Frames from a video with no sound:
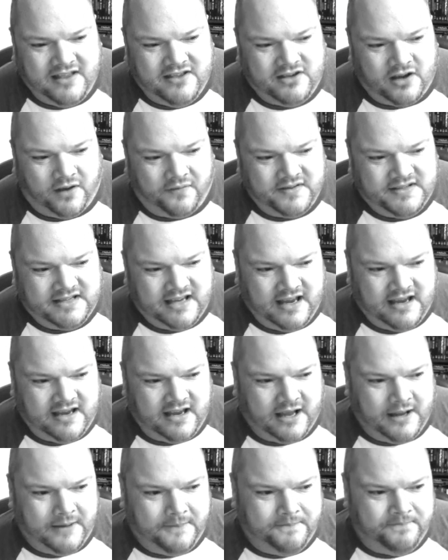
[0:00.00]
obviously
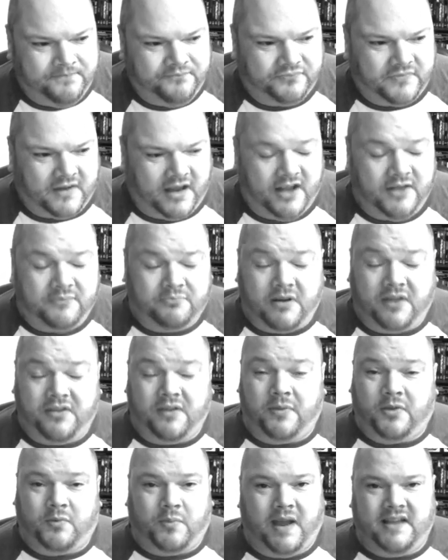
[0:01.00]

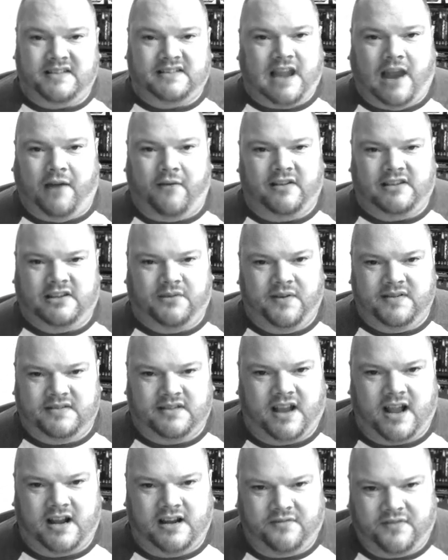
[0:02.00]
Brenton Thwaites' character is
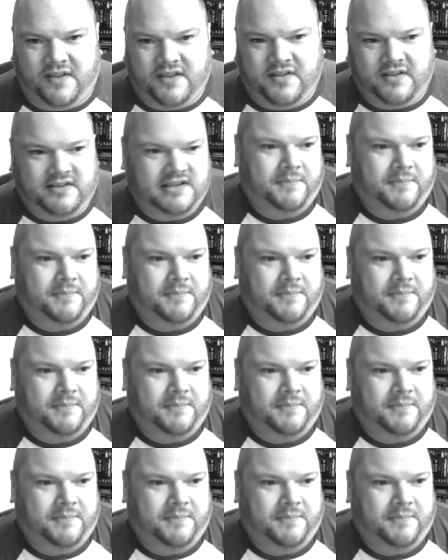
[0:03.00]
the